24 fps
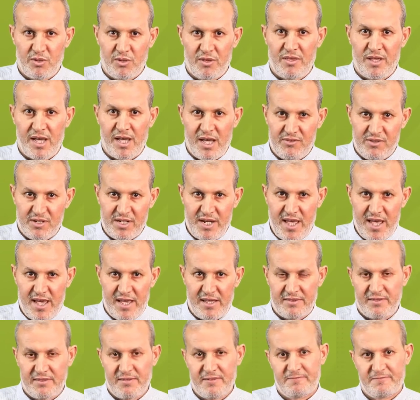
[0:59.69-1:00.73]
on the other
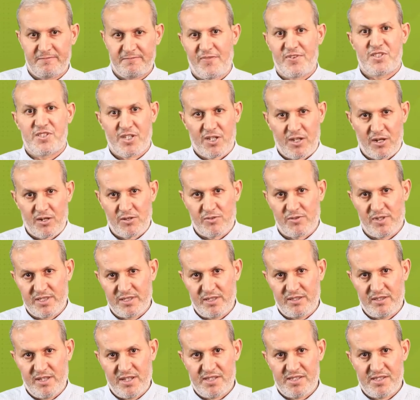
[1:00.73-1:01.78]
hand. Physical
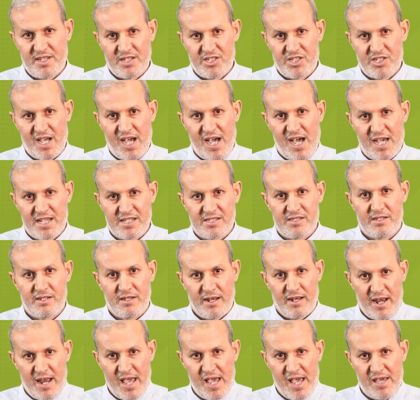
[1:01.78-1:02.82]
quantities such as
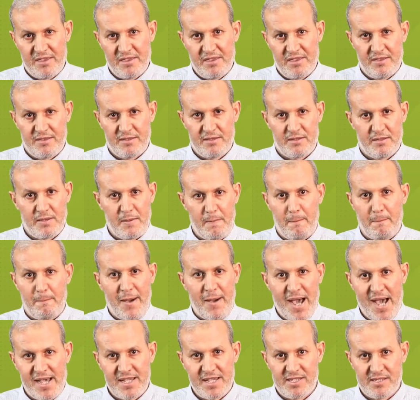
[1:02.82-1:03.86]
length,
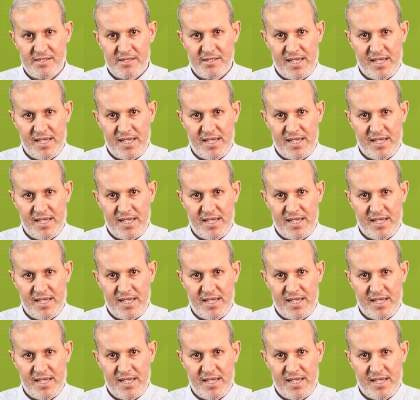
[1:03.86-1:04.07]
mass,